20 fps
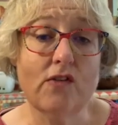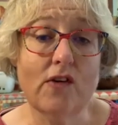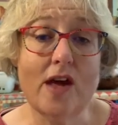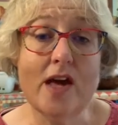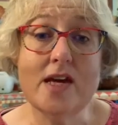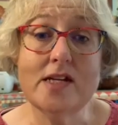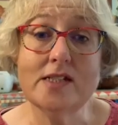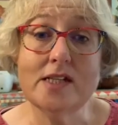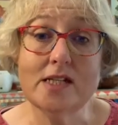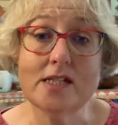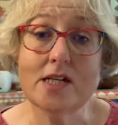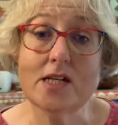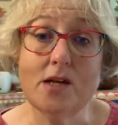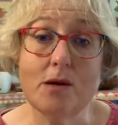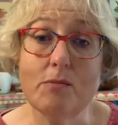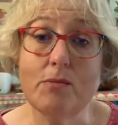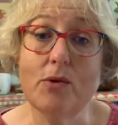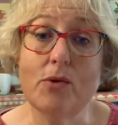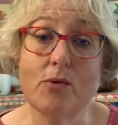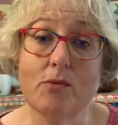is it an
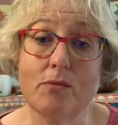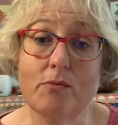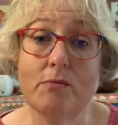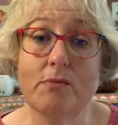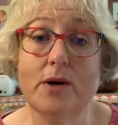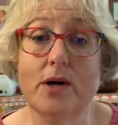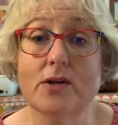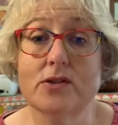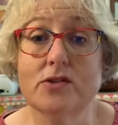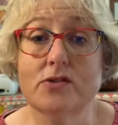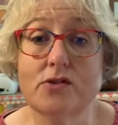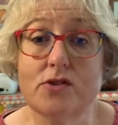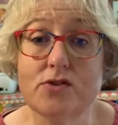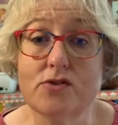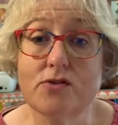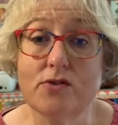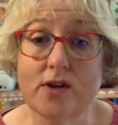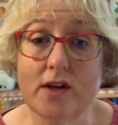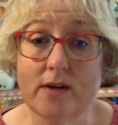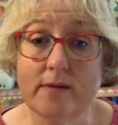important part of the
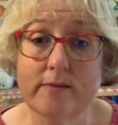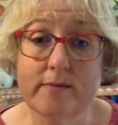drawing?